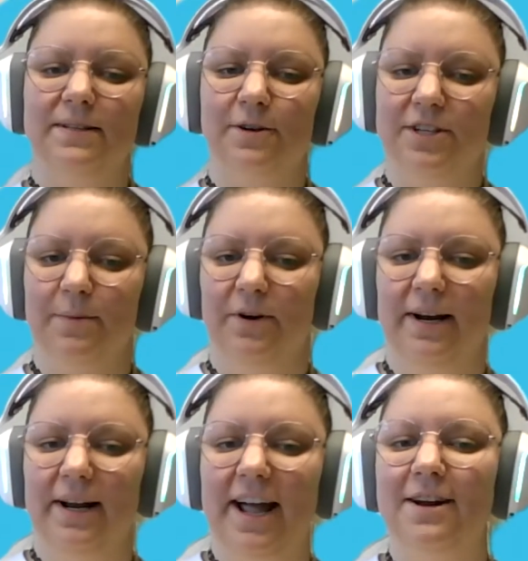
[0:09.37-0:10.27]
Star Stable
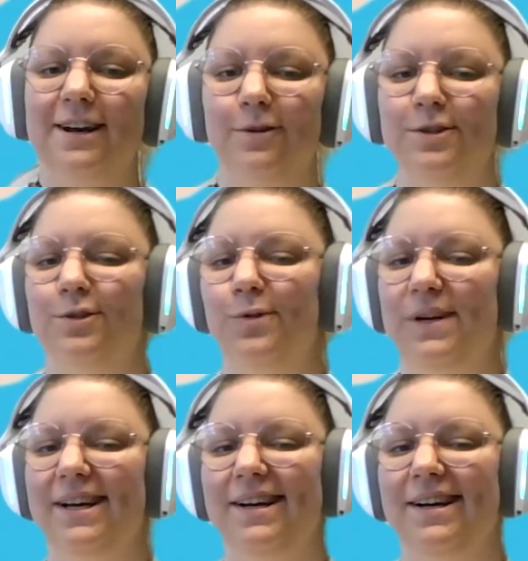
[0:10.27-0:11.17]
Online and also
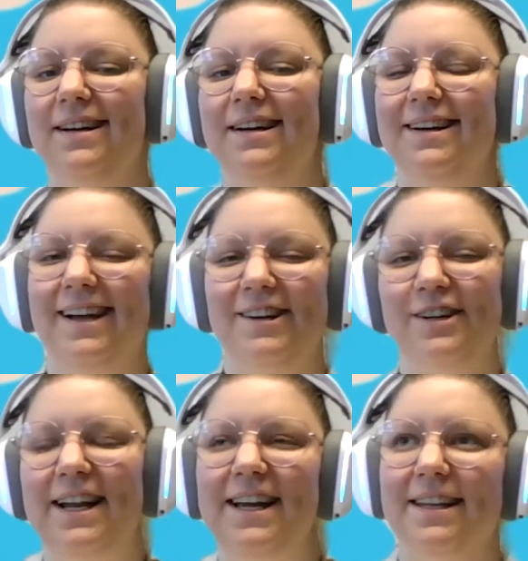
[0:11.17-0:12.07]
with a
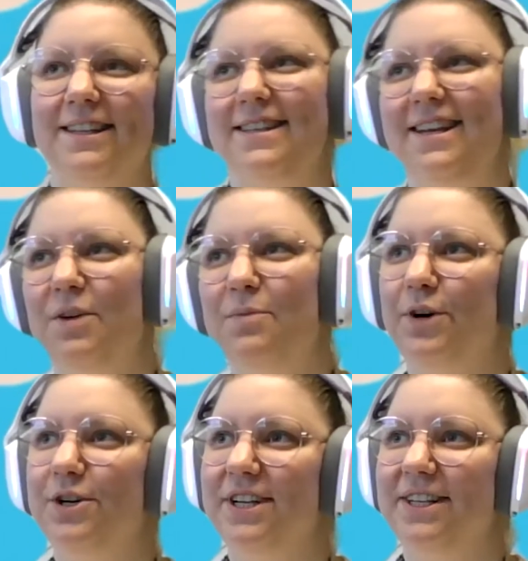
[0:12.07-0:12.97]
kind of like sneaky
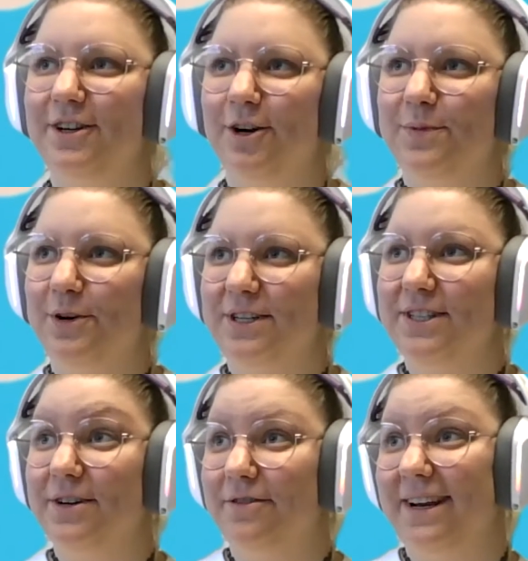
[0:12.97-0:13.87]
project called
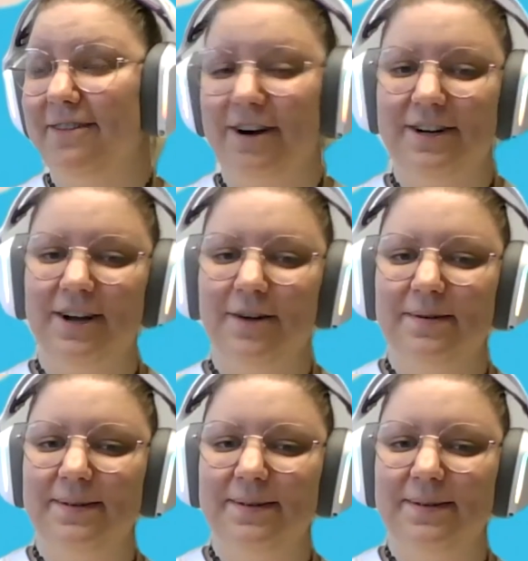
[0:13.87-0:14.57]
Project Career right now.